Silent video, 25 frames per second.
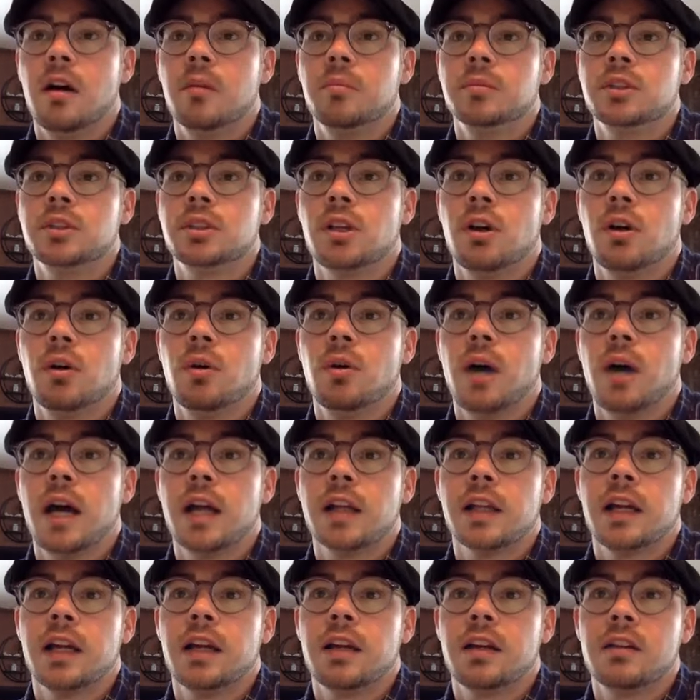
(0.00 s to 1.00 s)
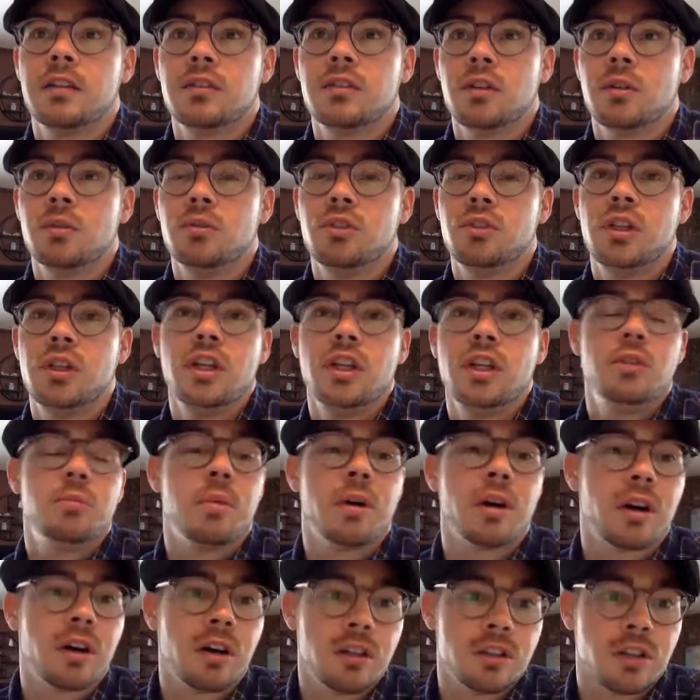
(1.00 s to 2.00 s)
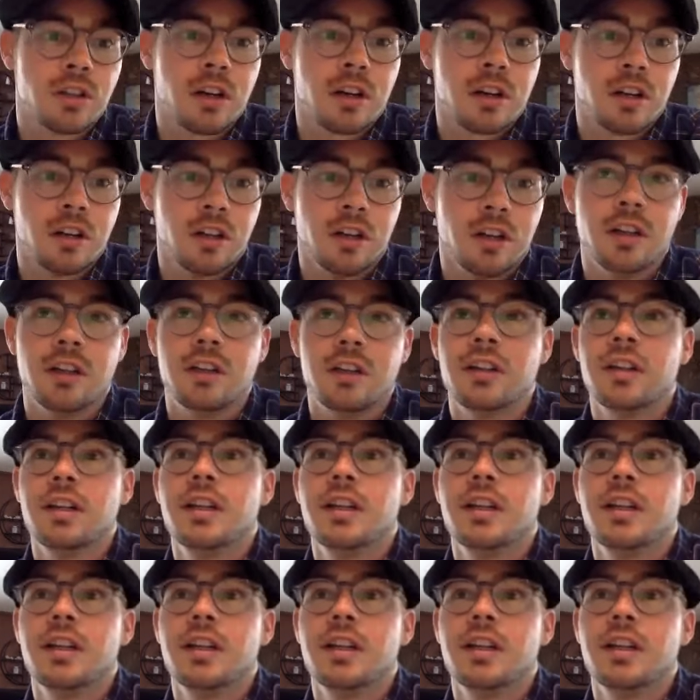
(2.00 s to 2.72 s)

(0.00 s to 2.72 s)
So cheeseburgers are good.